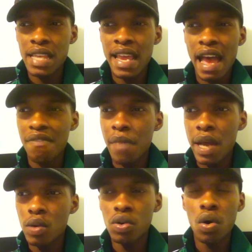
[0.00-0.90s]
they have
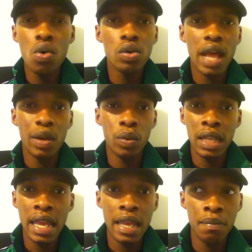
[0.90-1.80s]
Michael Cole like
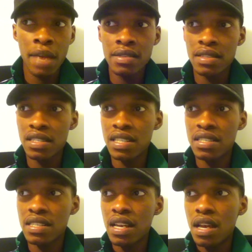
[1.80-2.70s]
relaying
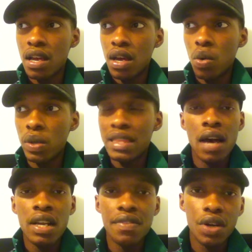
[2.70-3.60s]
messages
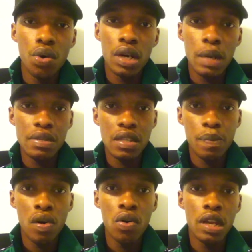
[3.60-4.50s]
without even going up to the
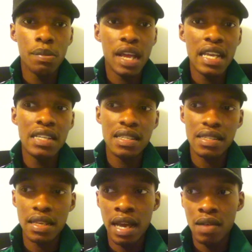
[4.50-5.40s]
podium. Like, he just
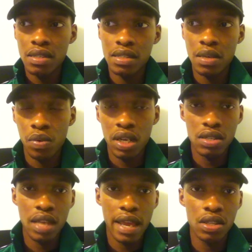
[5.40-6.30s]
announces it when
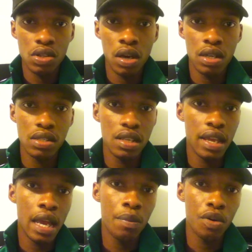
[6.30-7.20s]
he's like talking to the
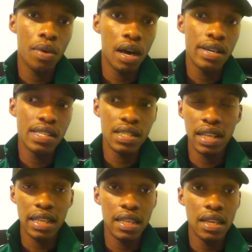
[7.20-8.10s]
camera while he's still
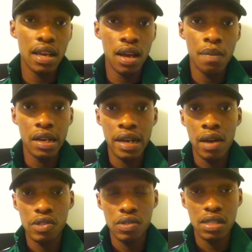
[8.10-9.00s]
at the
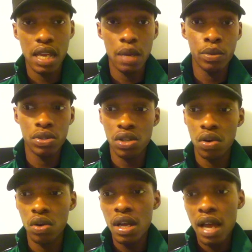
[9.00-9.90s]
announcer's table.
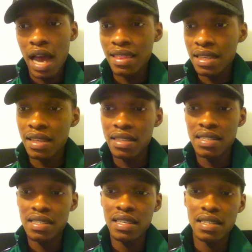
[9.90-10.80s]
So I think they
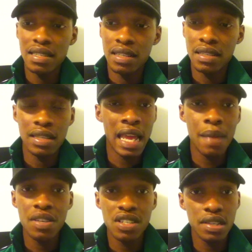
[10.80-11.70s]
just need to
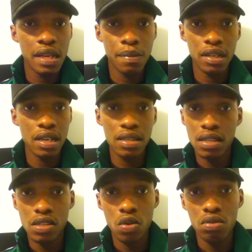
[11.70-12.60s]
name a GM and get
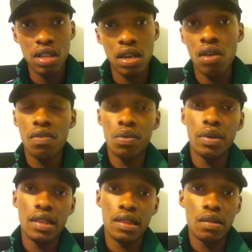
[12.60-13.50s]
this whole thing over
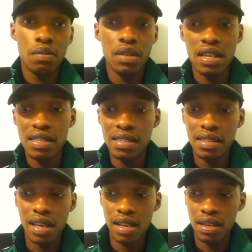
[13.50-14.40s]
with, because it's
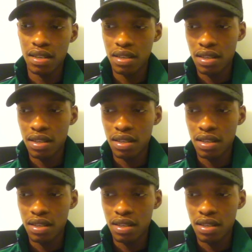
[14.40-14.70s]
like